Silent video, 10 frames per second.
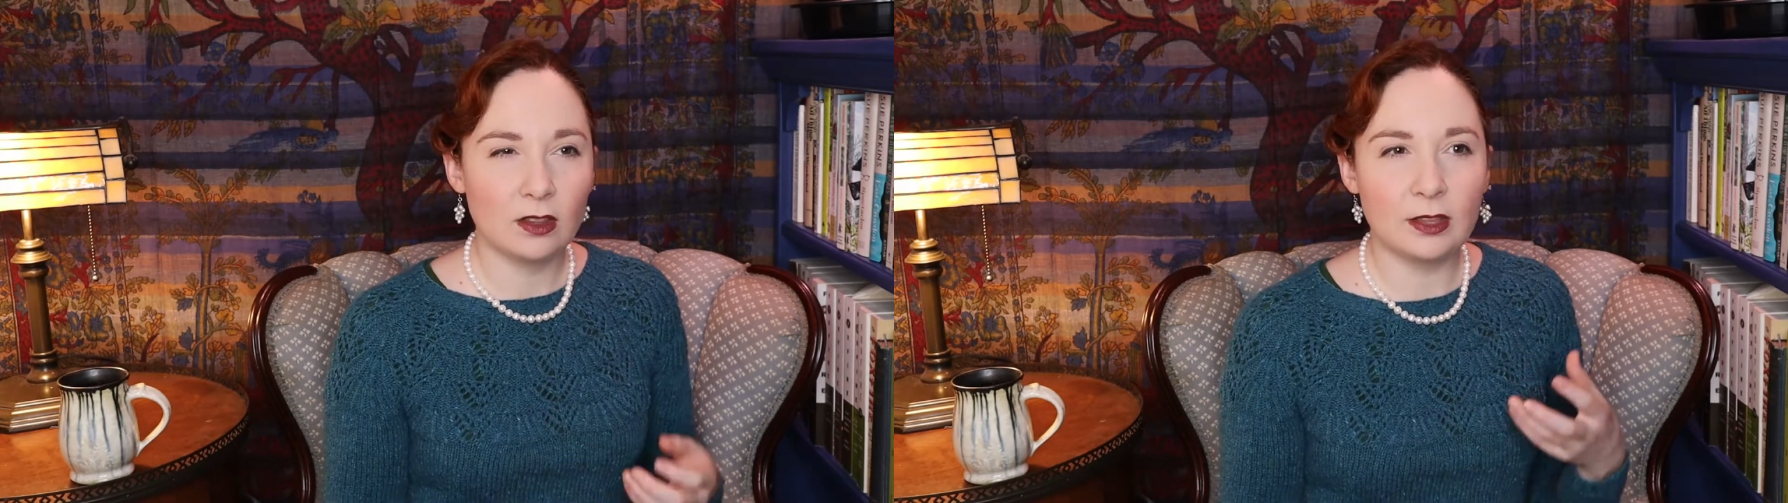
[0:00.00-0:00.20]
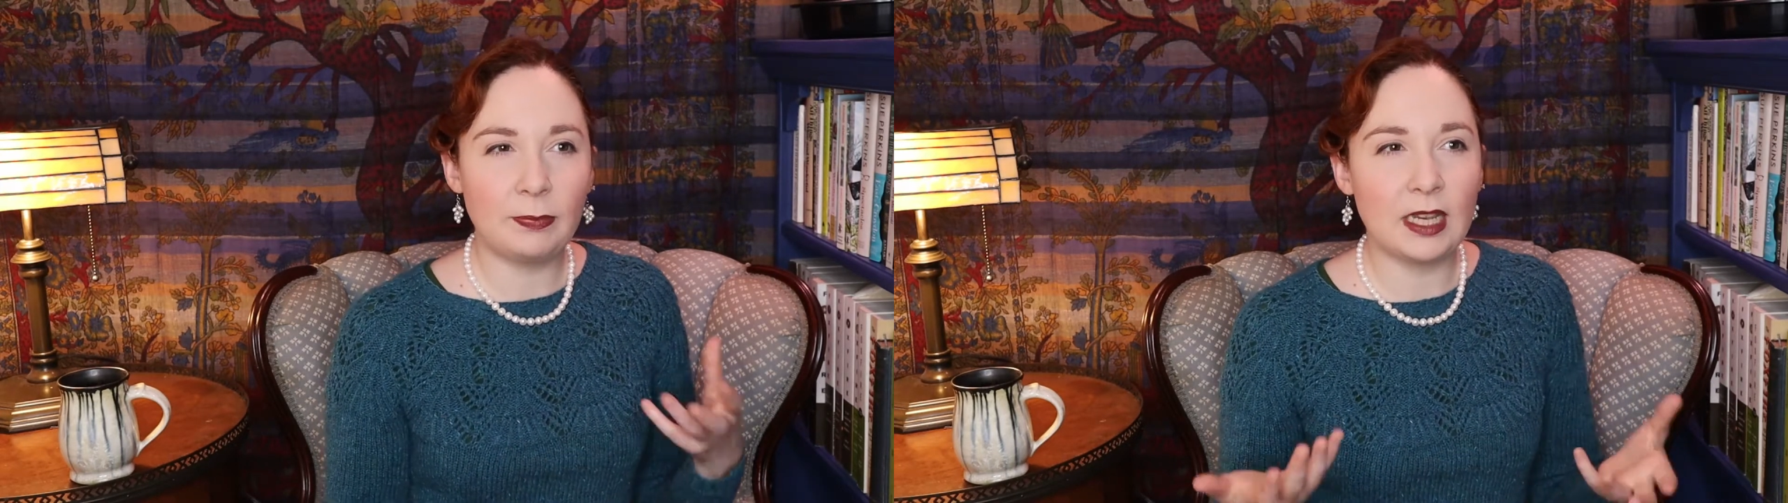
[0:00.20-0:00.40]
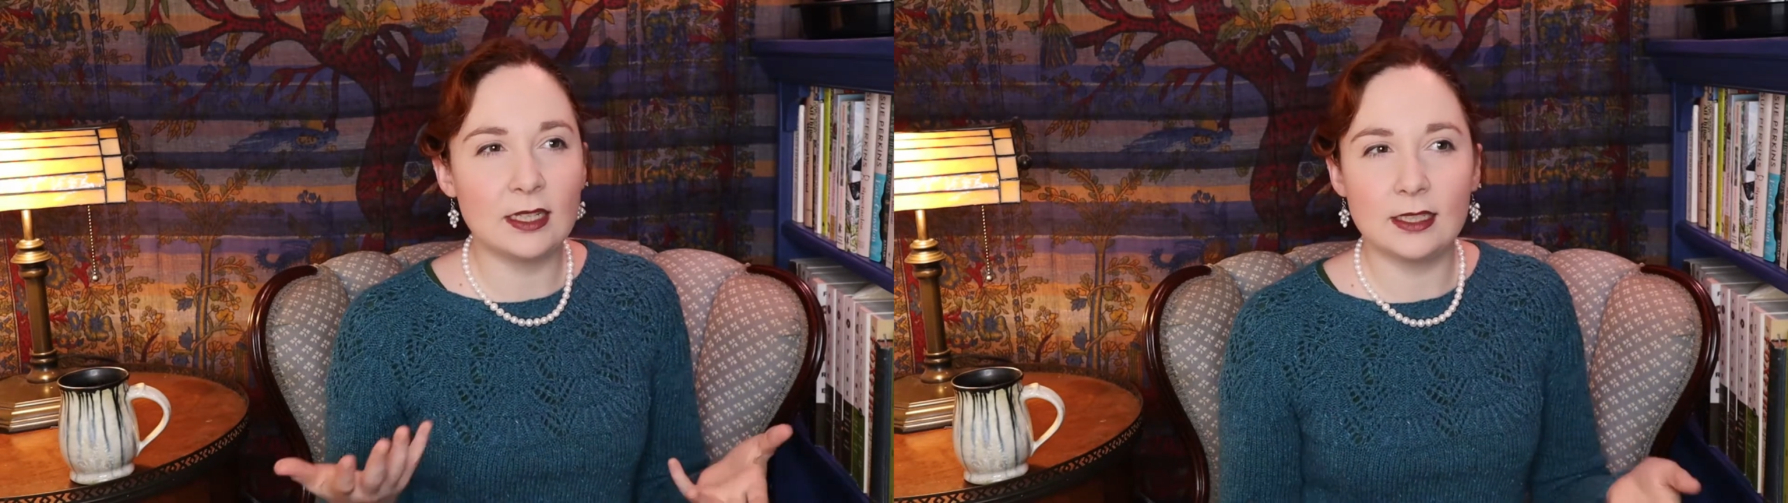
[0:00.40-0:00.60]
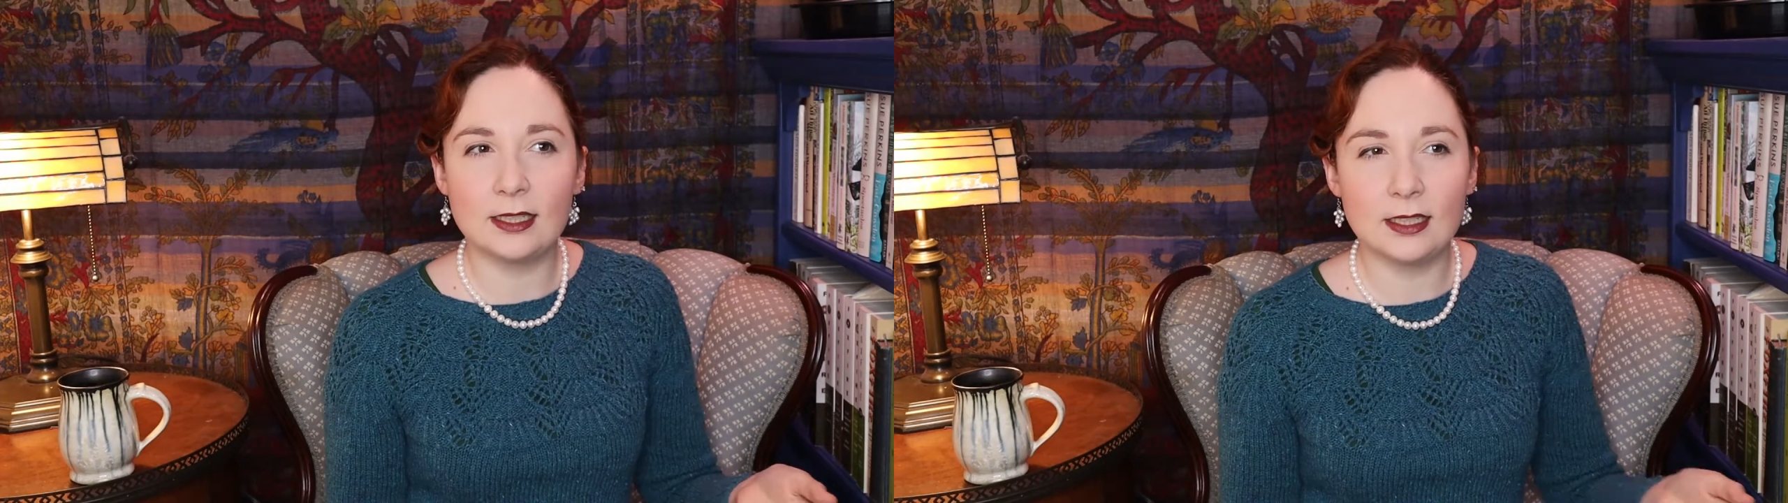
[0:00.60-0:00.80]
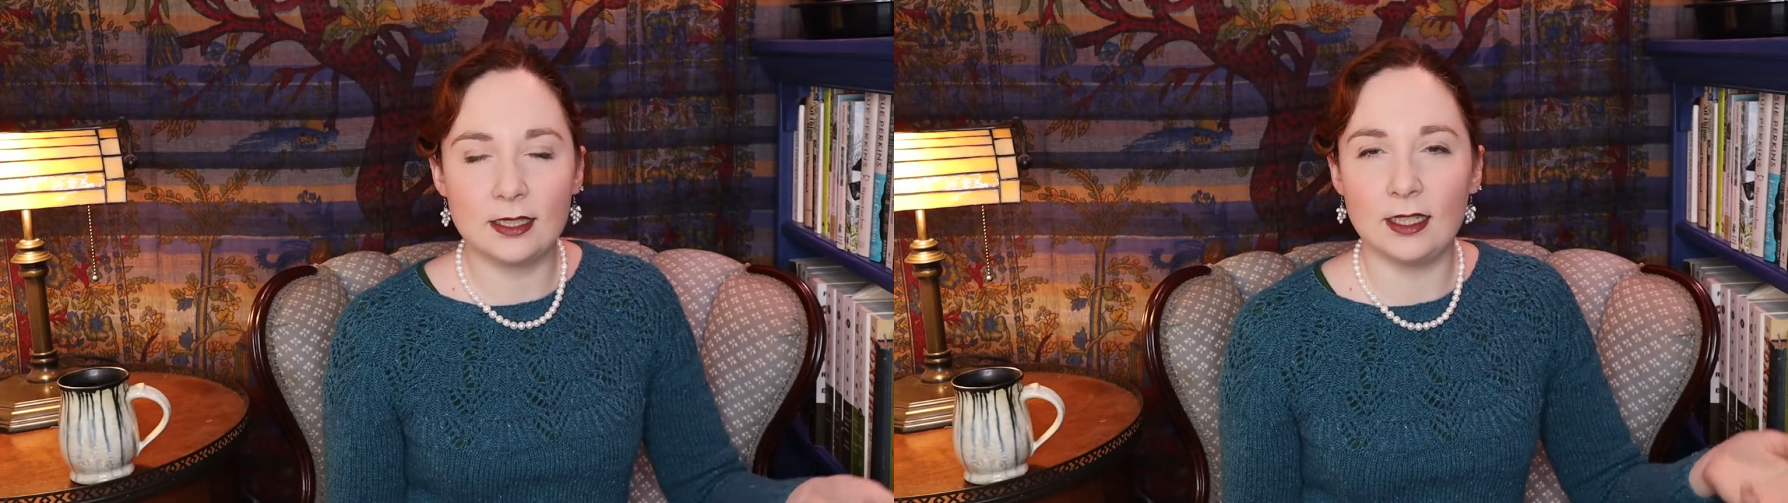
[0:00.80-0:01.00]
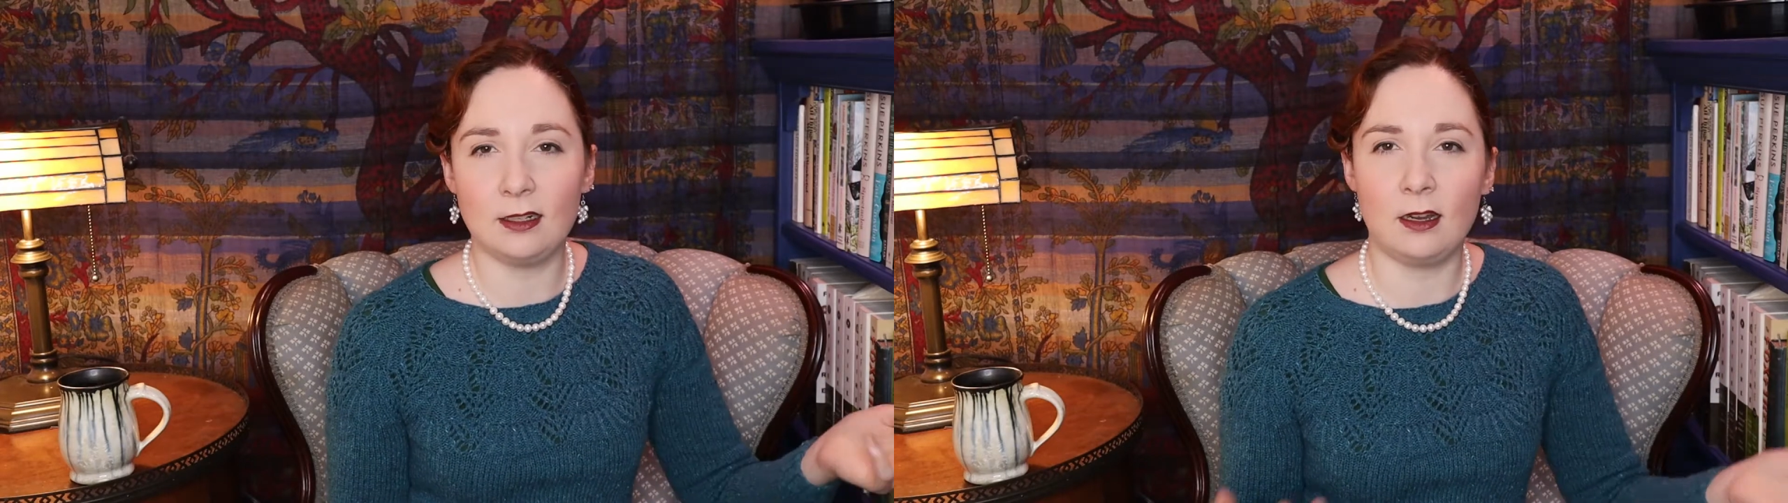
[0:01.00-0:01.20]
Because this is an